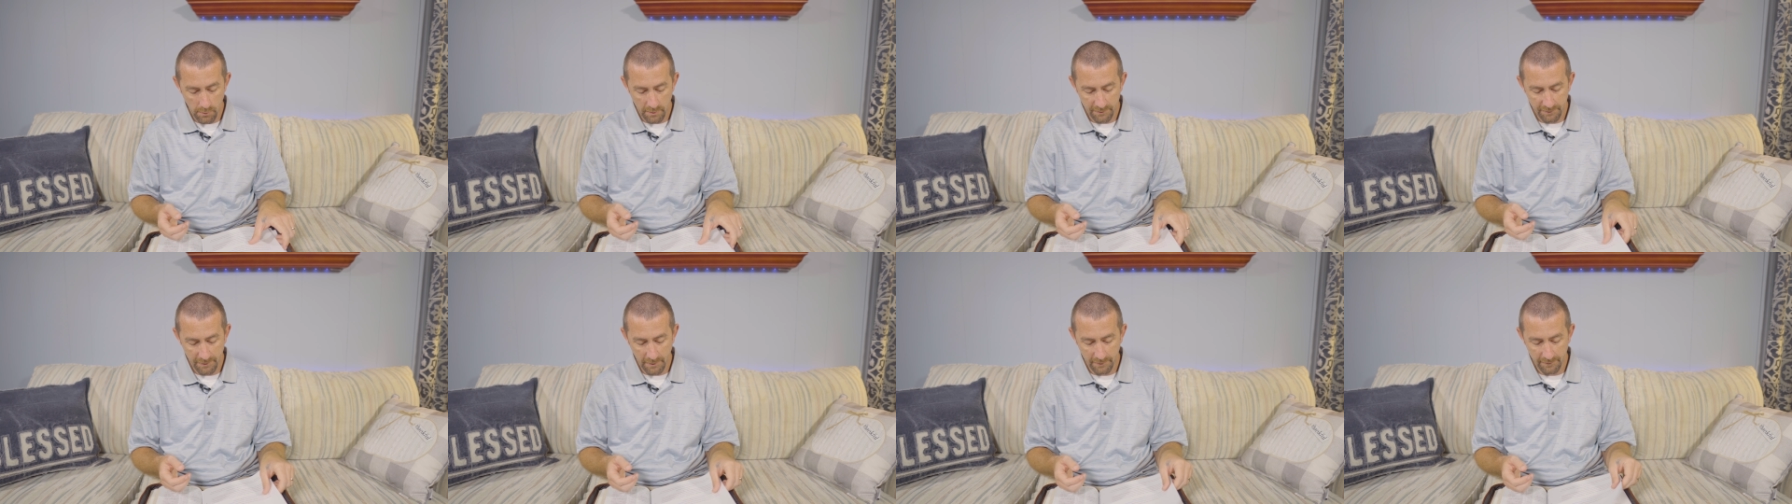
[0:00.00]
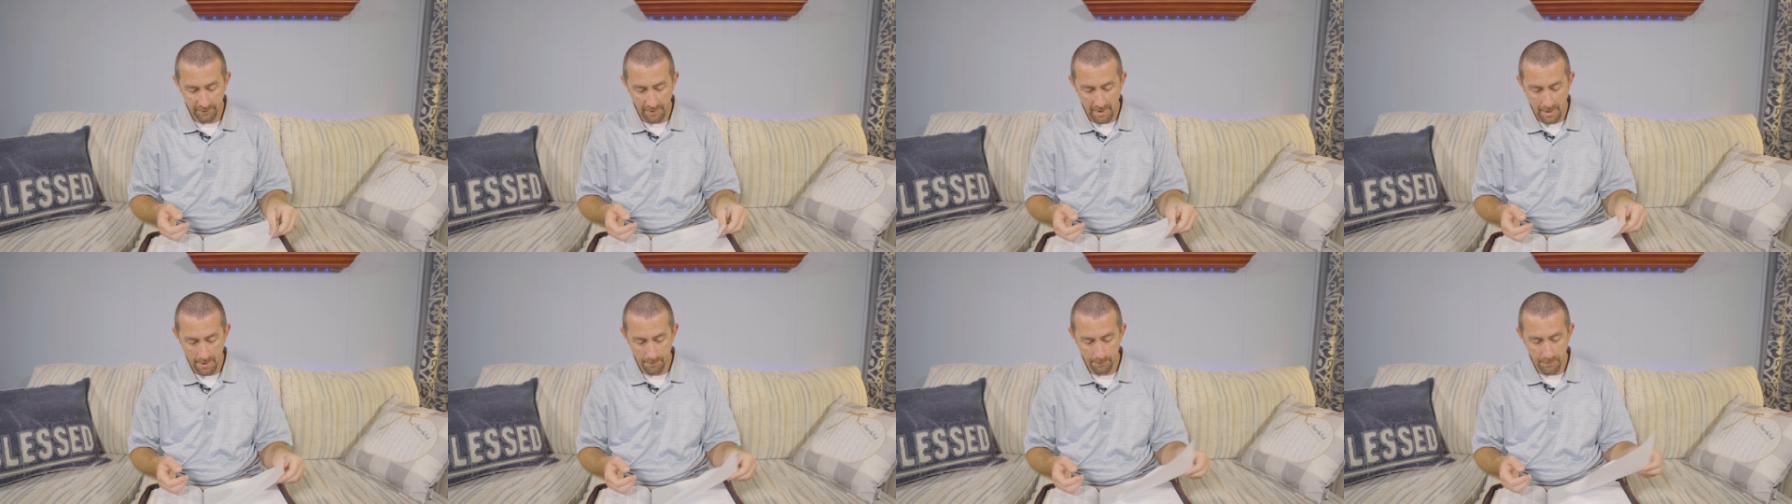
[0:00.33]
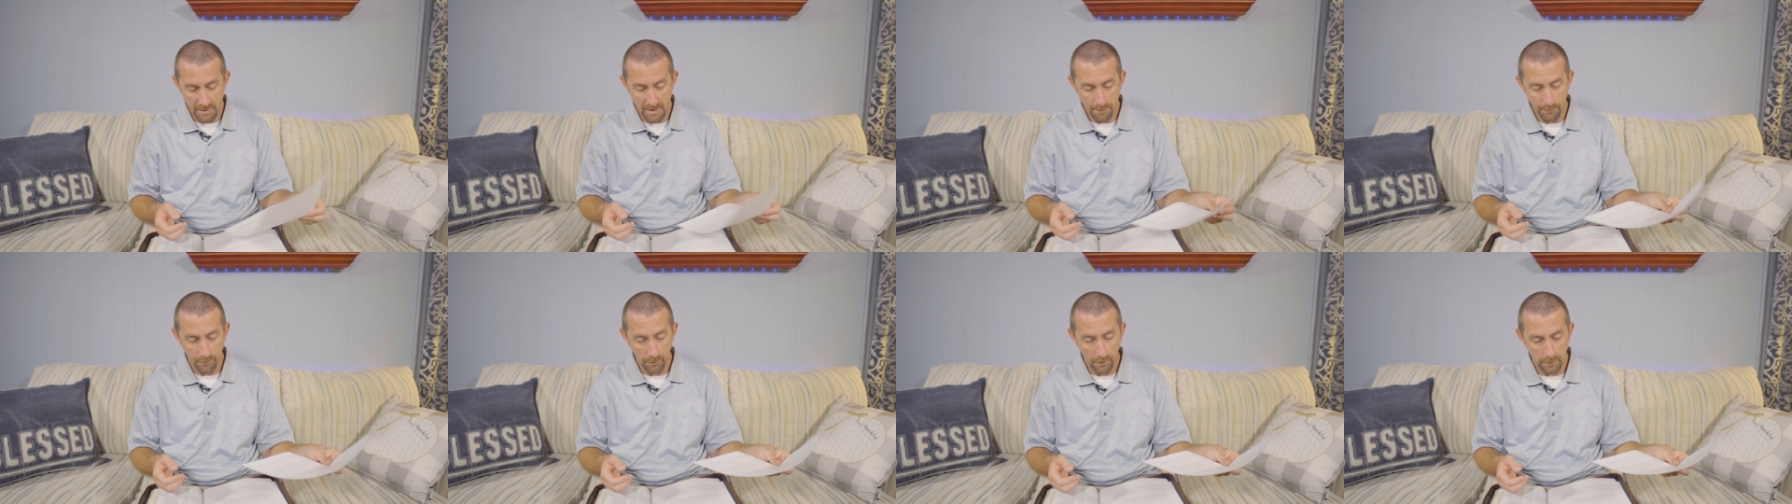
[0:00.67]
it says that
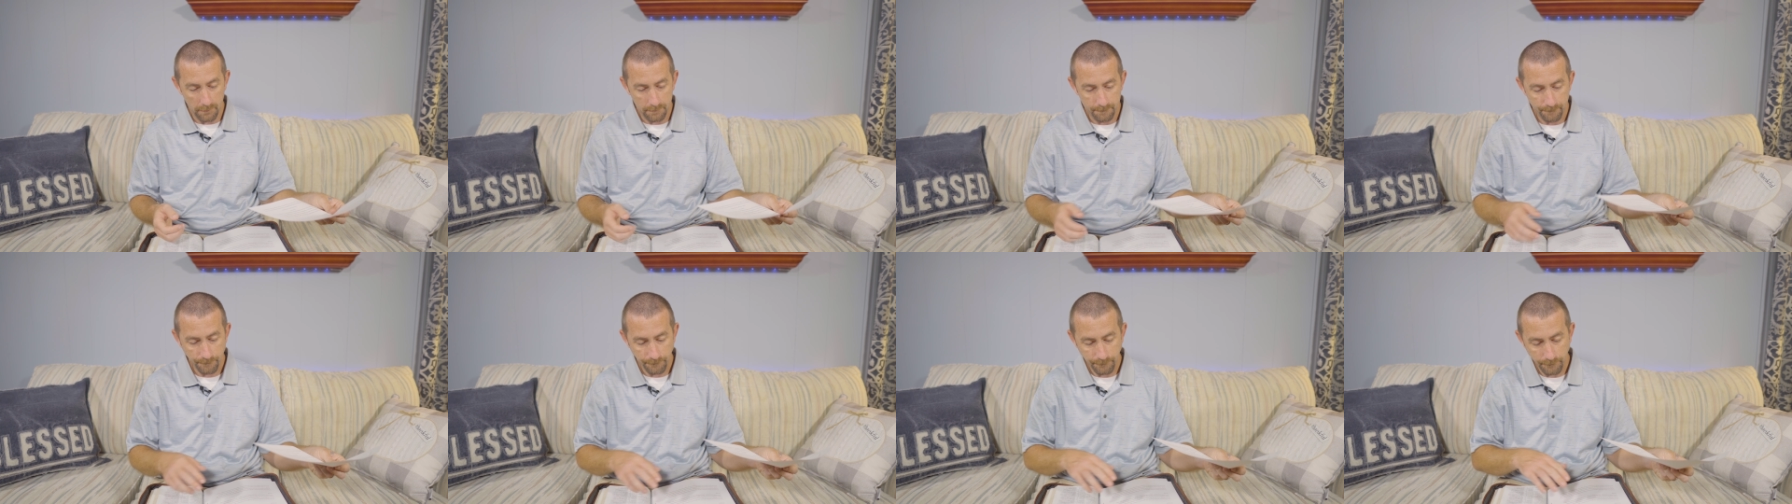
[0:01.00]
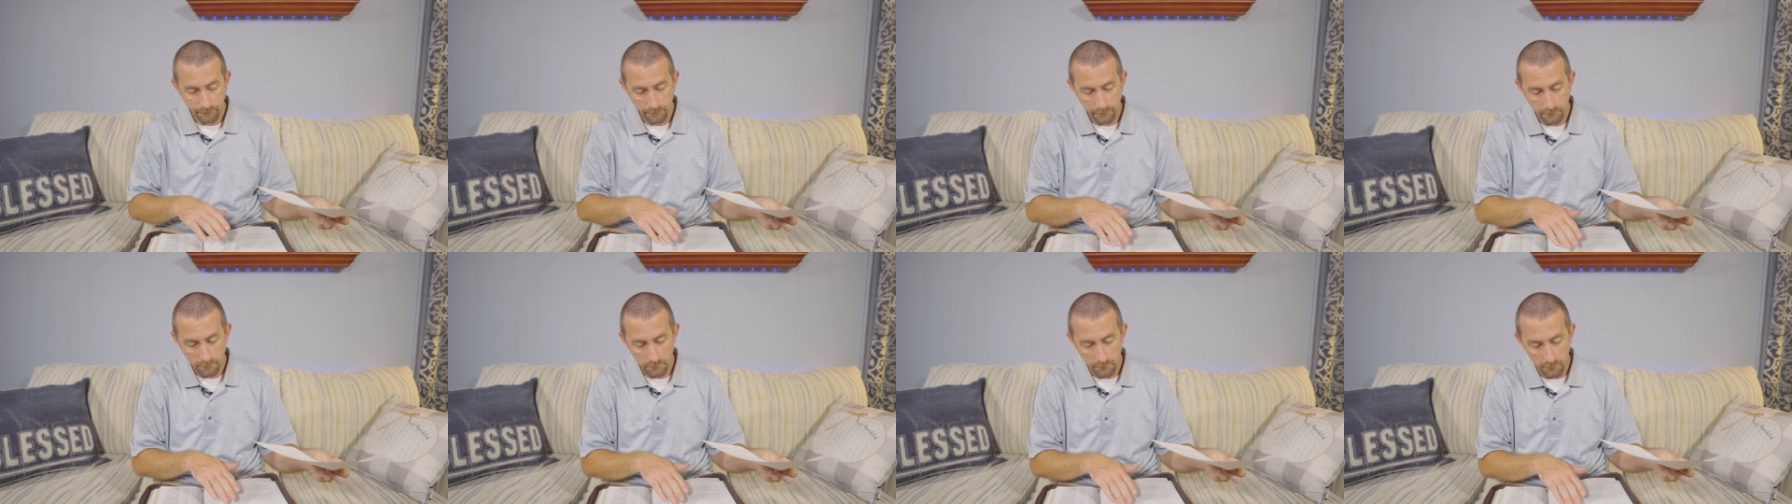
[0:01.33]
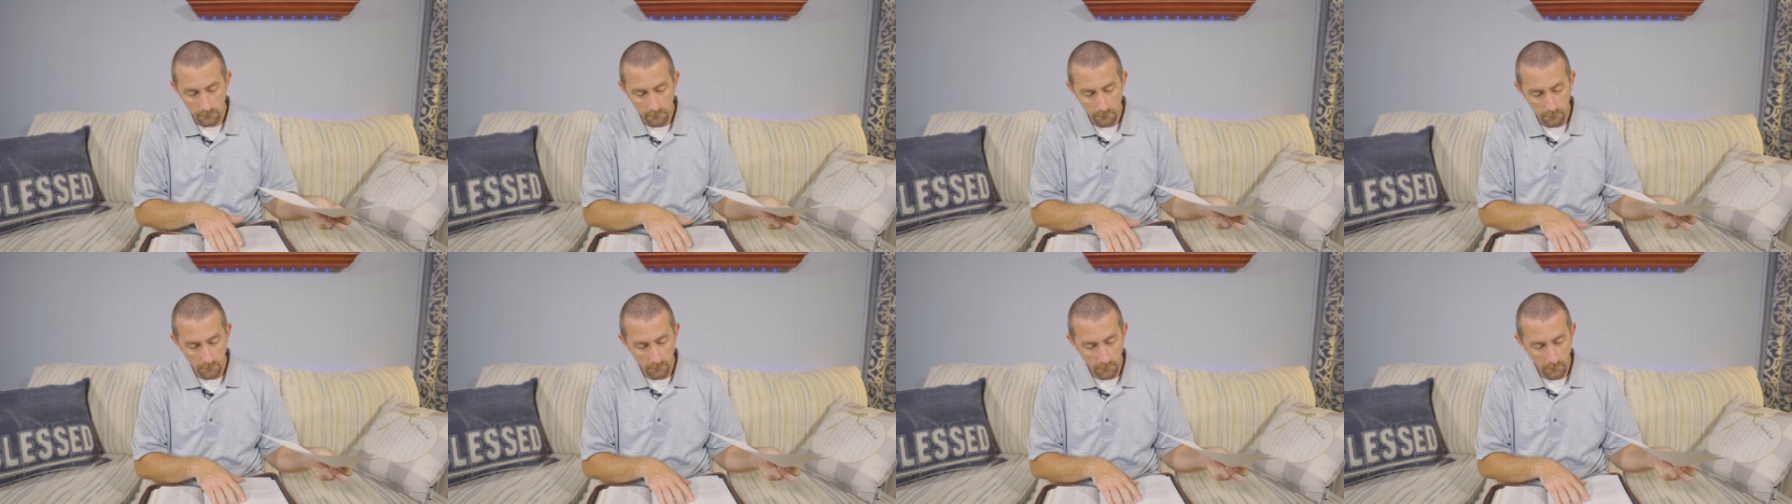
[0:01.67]
people,
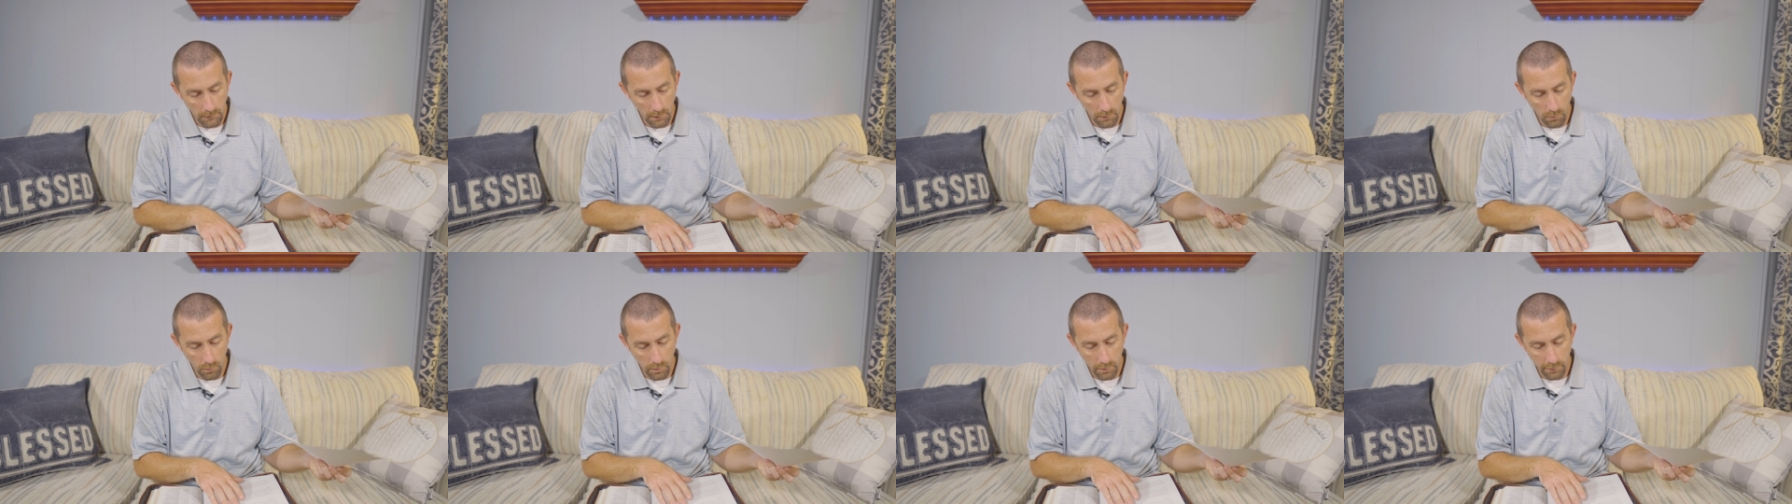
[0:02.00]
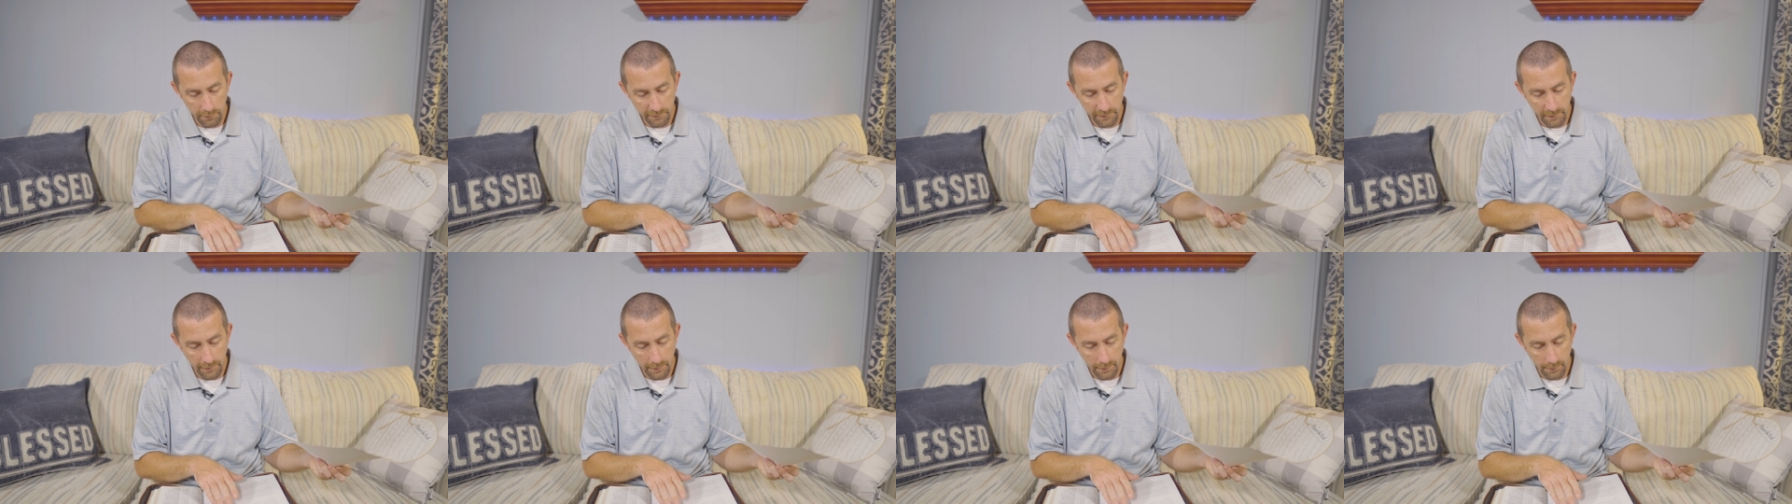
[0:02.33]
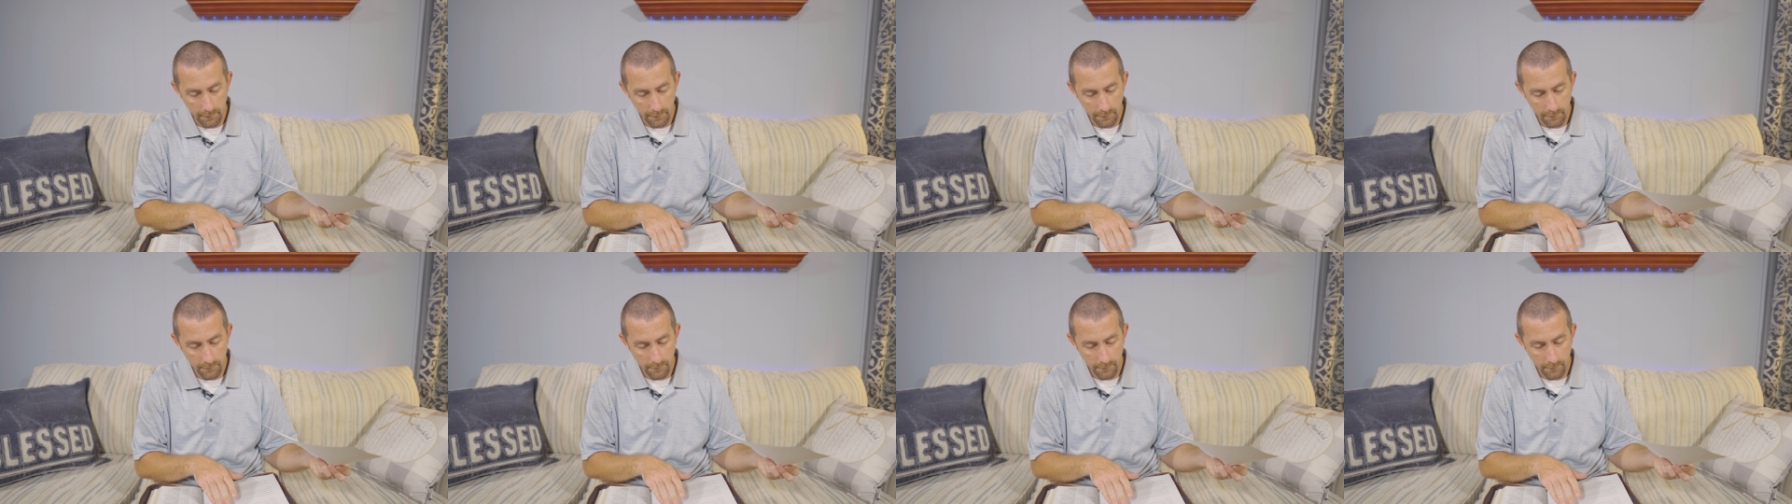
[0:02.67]
where is it
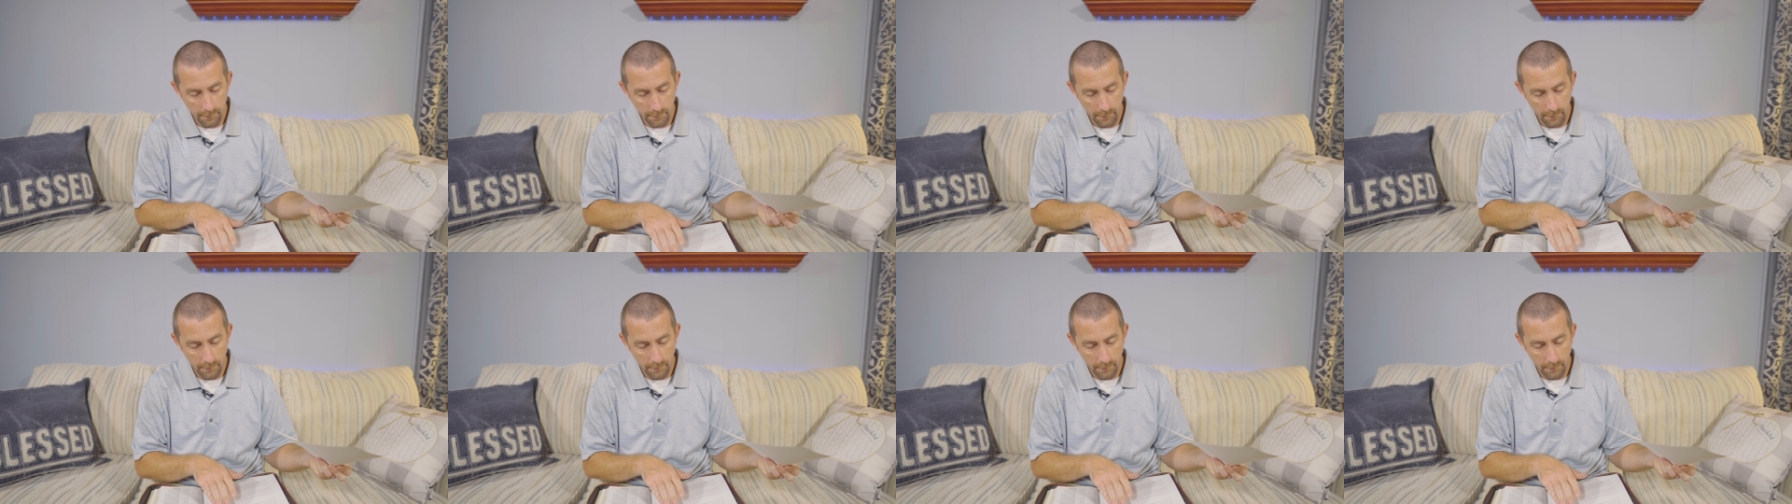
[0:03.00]
here?